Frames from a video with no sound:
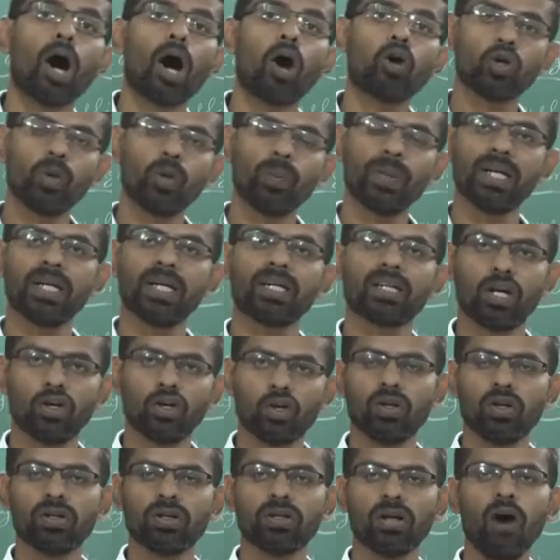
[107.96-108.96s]
automatic
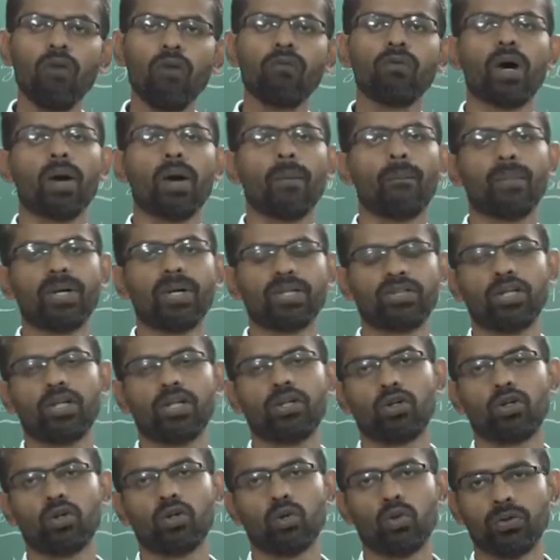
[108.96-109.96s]
controlling of
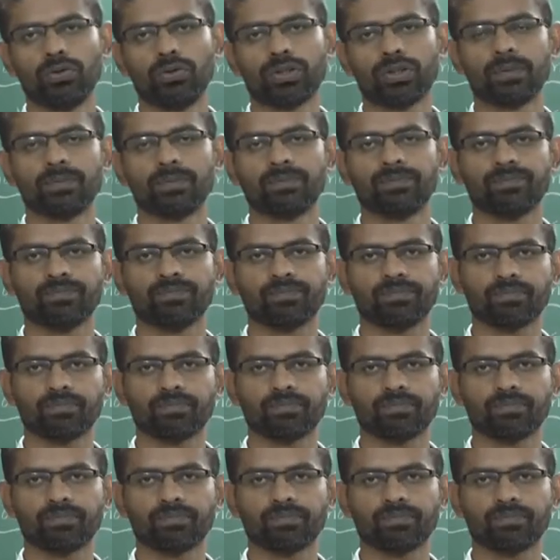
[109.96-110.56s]
machine tools.